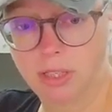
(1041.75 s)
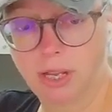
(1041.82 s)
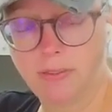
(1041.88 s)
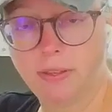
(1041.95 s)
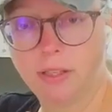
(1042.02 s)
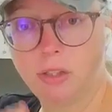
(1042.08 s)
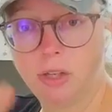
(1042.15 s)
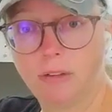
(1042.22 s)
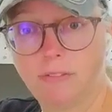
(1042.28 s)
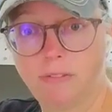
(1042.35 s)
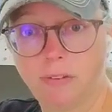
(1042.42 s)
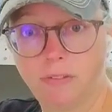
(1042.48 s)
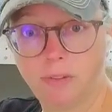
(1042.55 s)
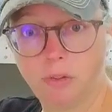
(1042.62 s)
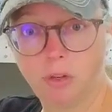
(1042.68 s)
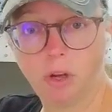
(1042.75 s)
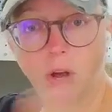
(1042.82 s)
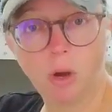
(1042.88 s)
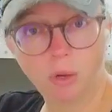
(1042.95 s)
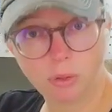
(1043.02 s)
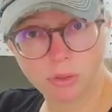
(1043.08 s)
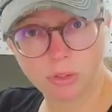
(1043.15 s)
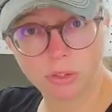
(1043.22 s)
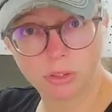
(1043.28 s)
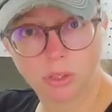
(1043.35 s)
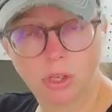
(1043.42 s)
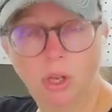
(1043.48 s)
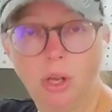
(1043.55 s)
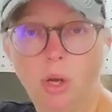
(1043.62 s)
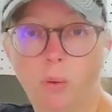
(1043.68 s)
And then you have fofucos,
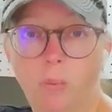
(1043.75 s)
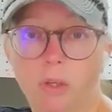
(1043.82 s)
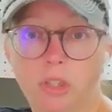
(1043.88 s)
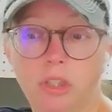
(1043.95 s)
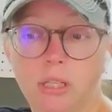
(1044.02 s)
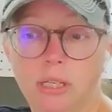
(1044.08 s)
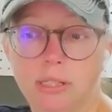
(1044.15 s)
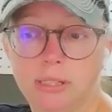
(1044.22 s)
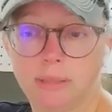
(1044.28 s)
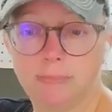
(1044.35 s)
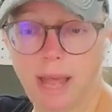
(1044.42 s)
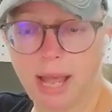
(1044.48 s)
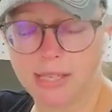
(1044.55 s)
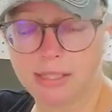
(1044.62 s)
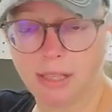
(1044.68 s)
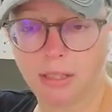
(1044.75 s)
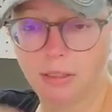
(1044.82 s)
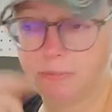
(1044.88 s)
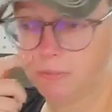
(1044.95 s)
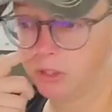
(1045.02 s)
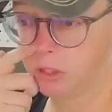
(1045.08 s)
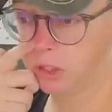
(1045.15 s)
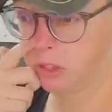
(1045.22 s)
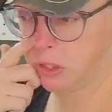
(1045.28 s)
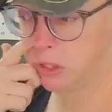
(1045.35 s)
which is the masculine version.